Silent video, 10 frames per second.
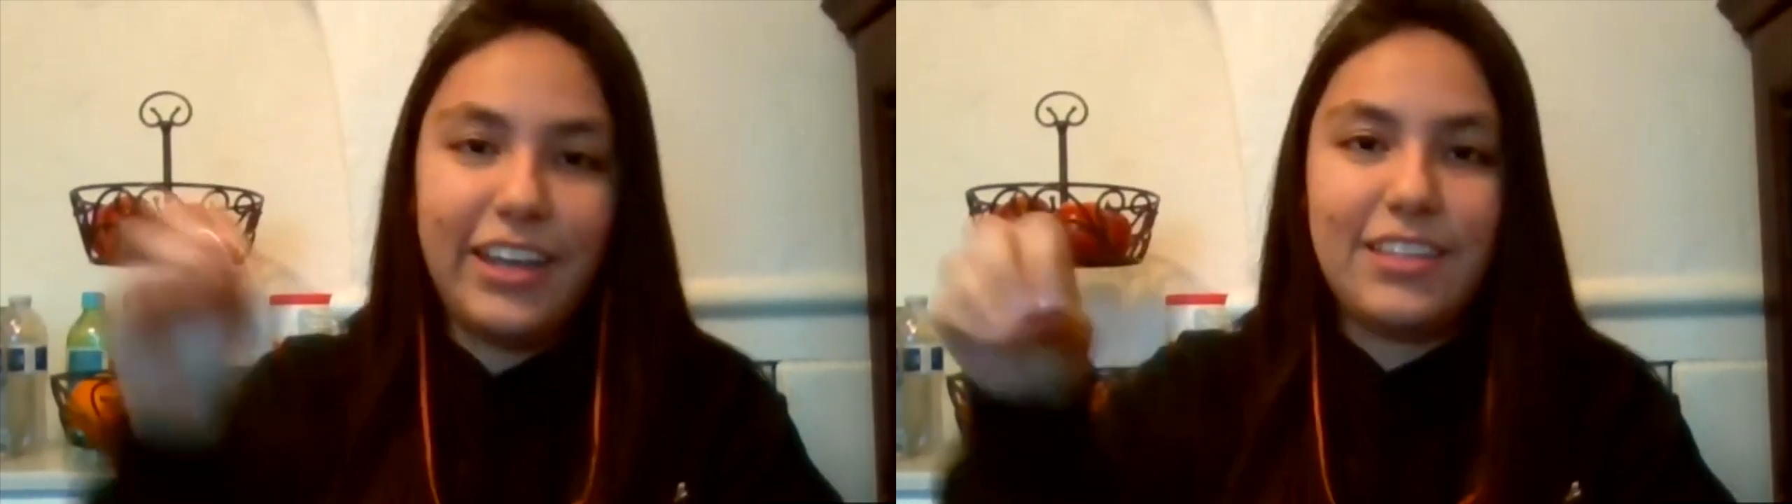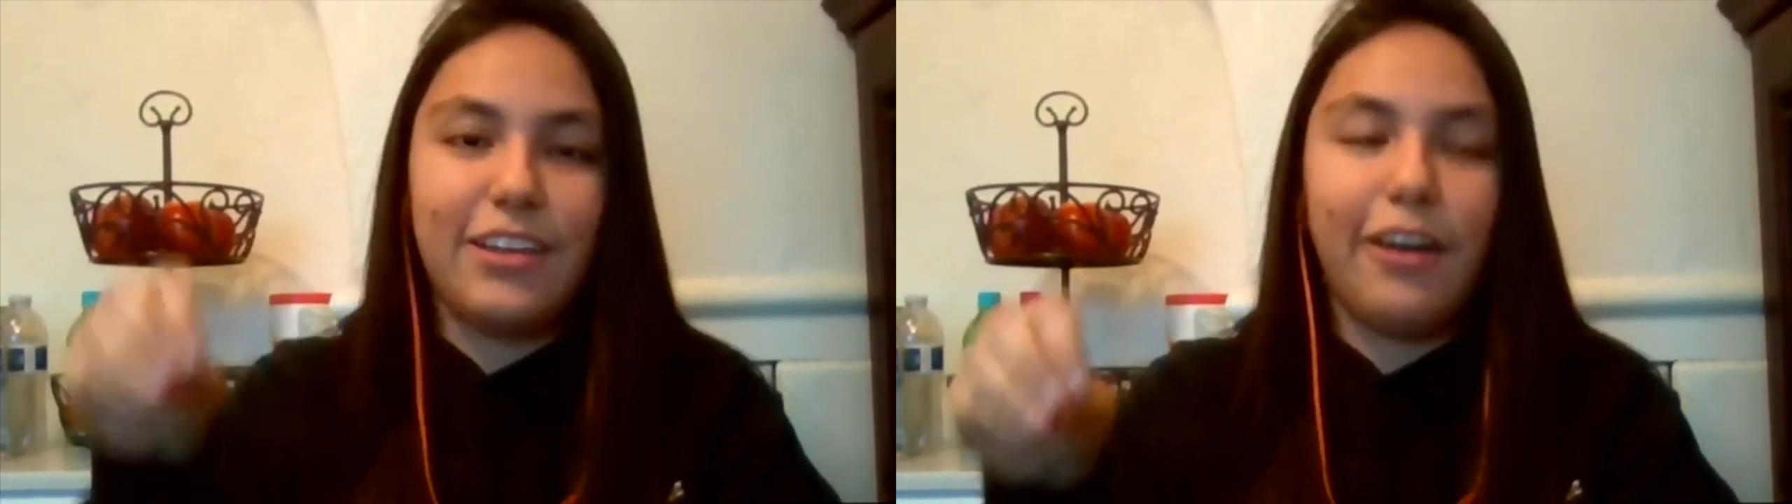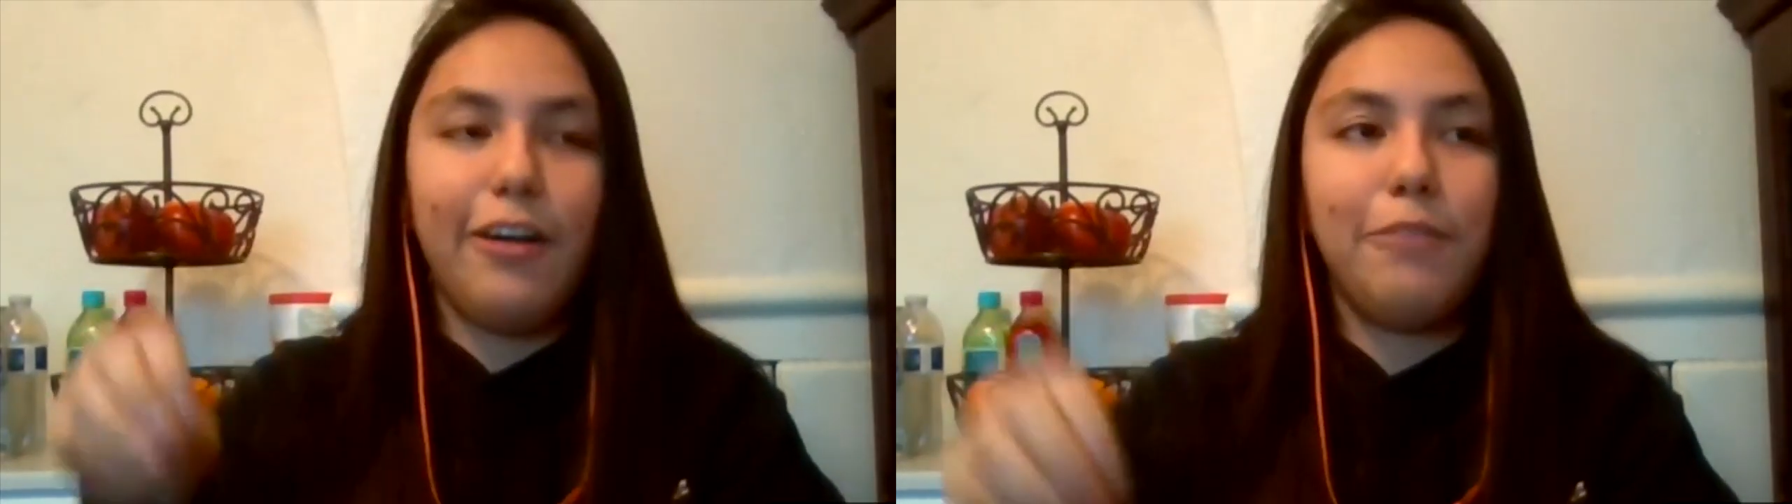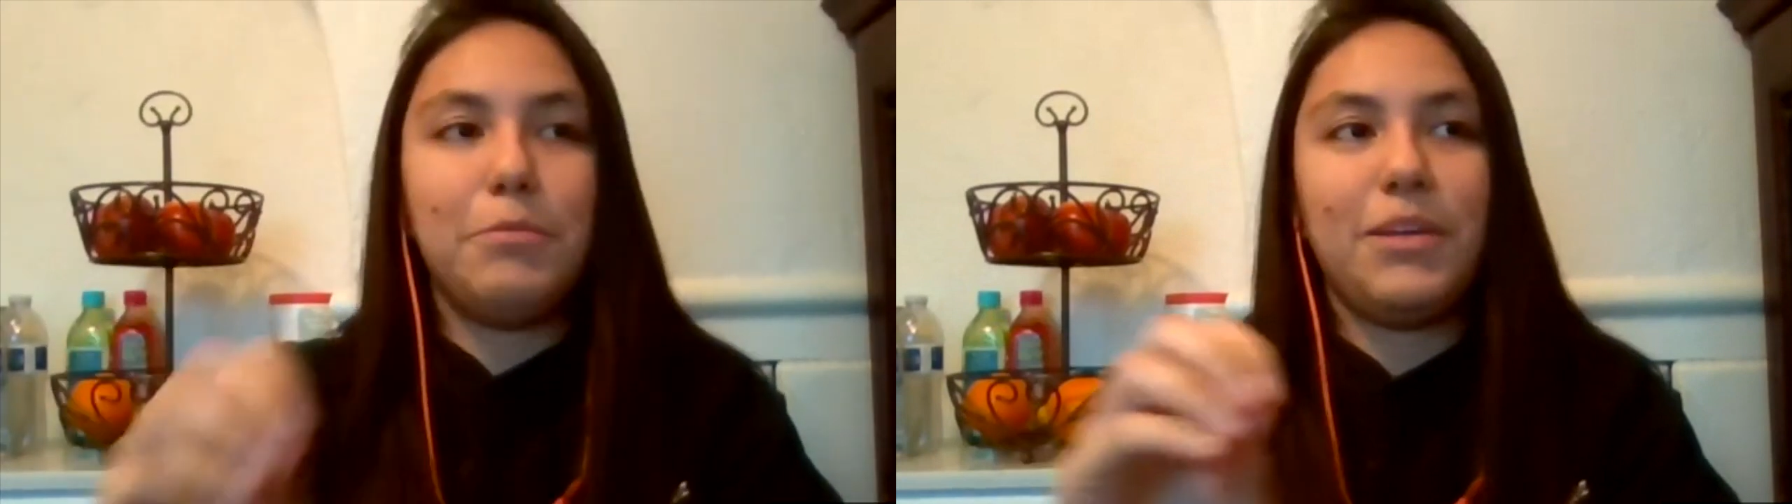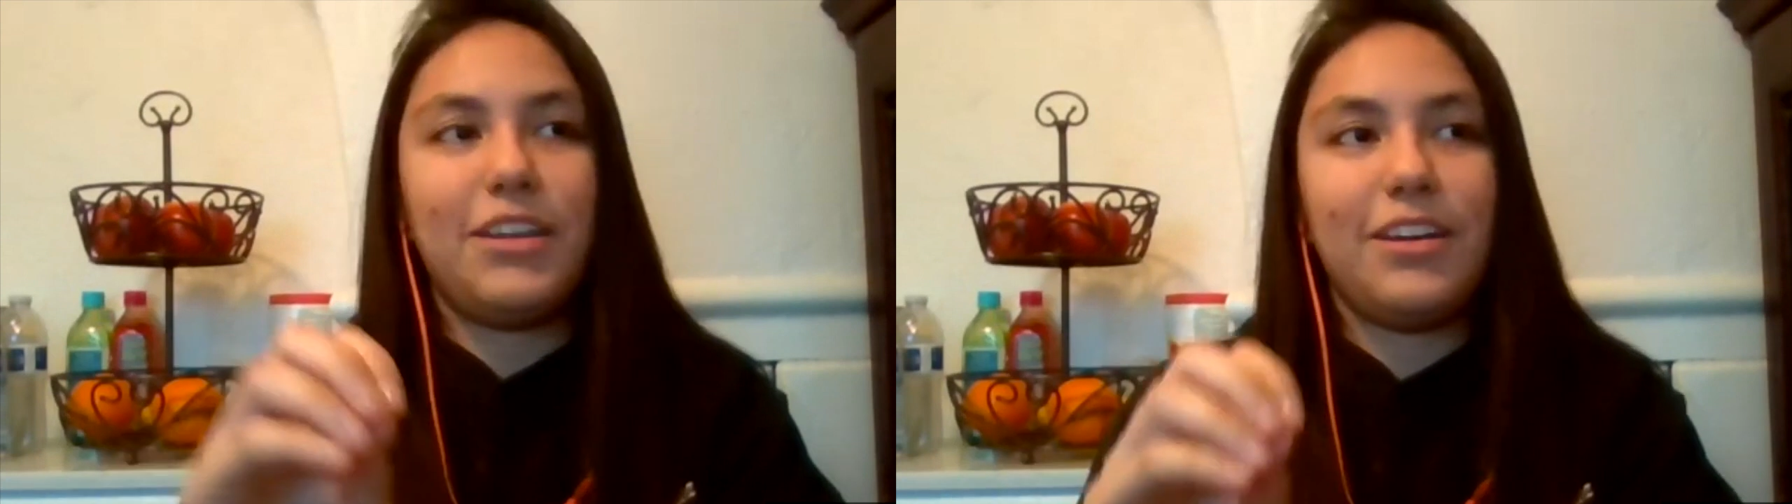itself, but
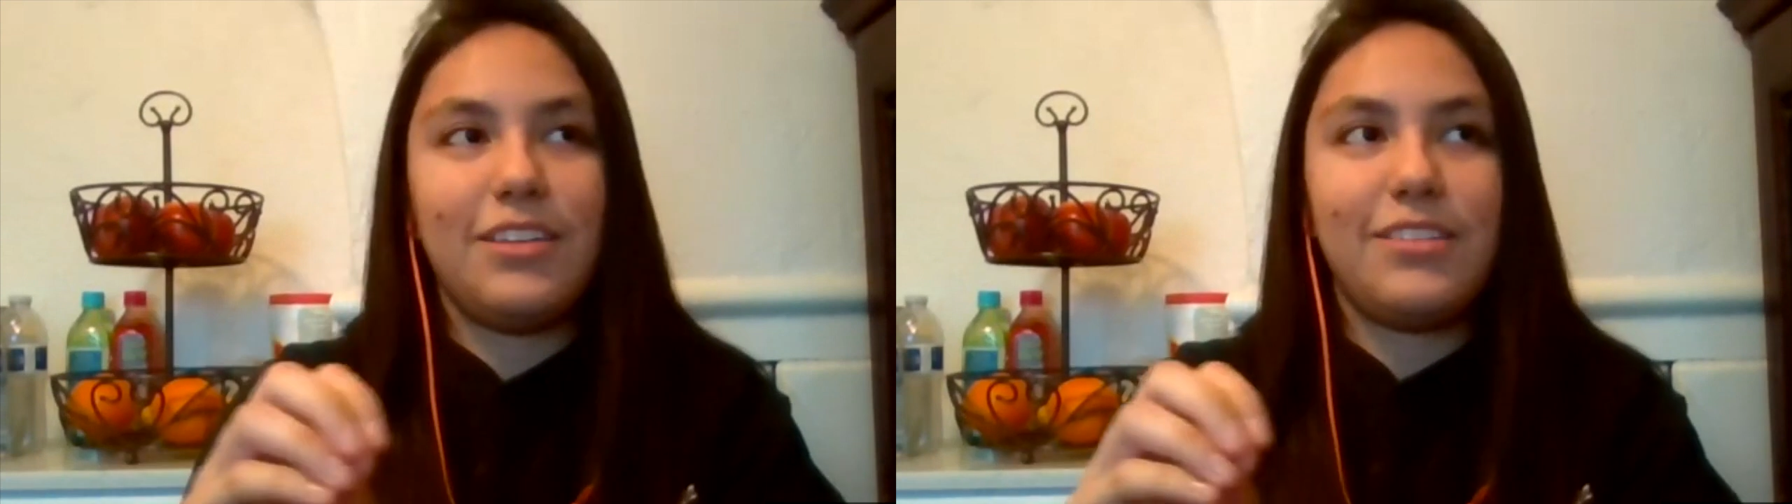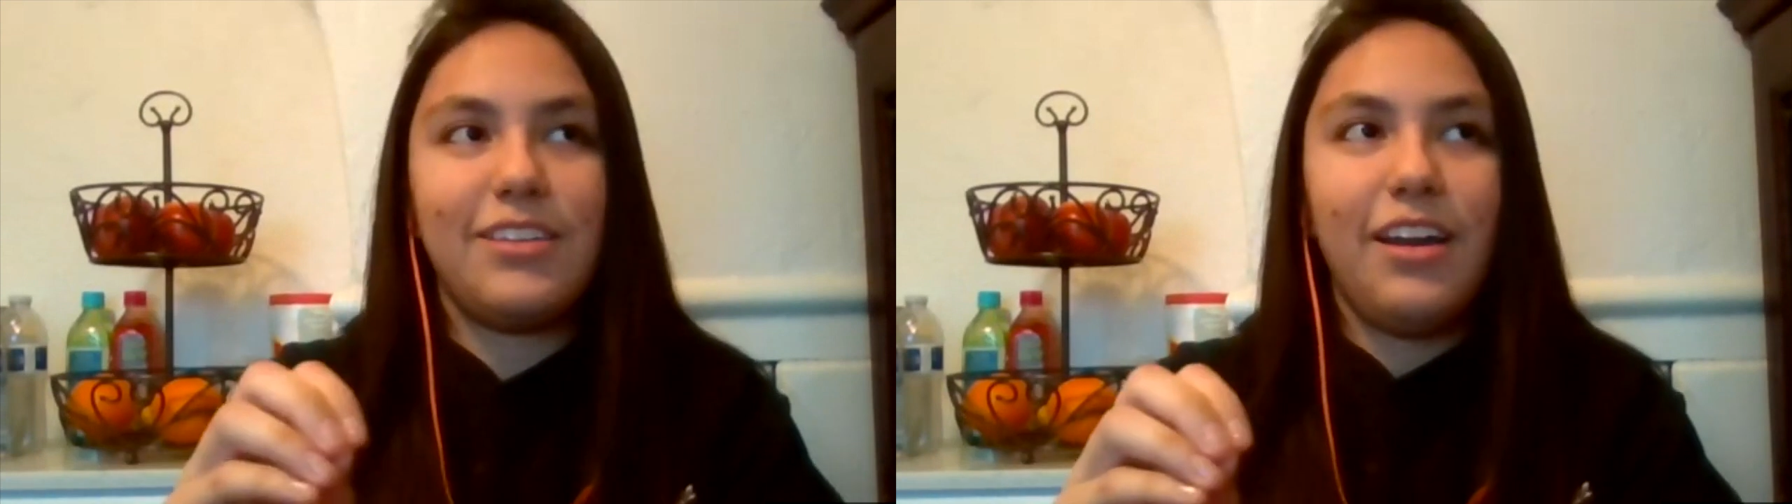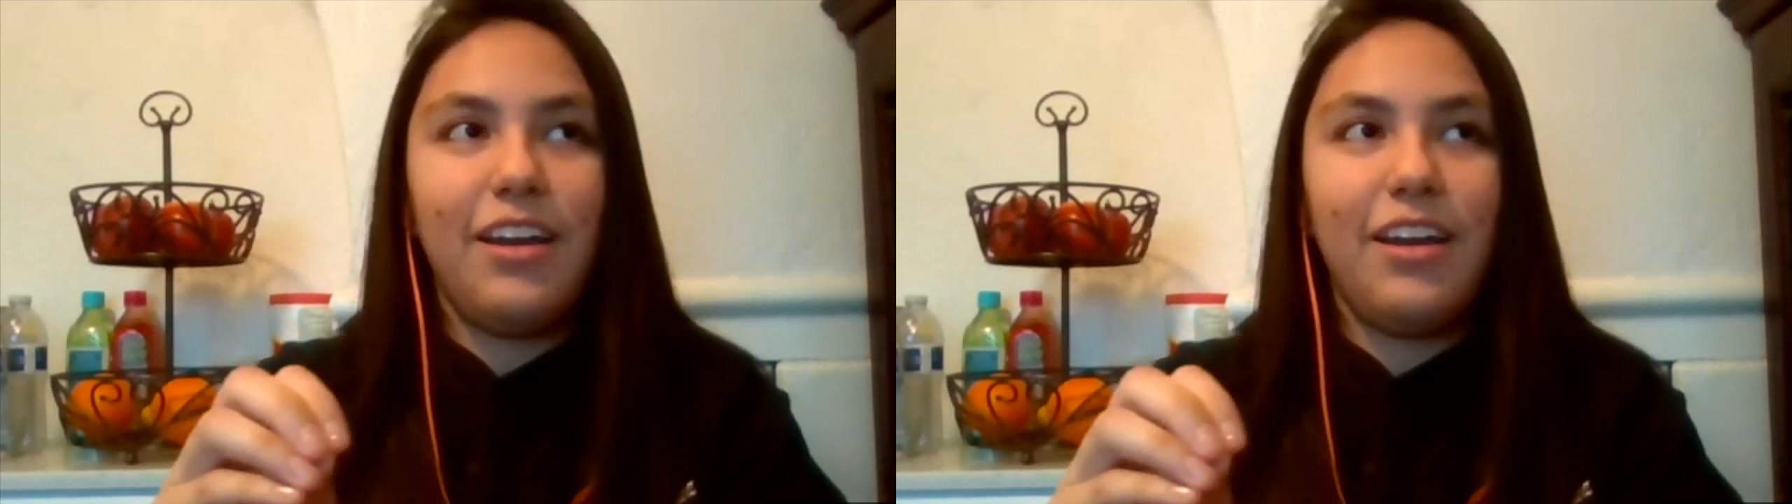because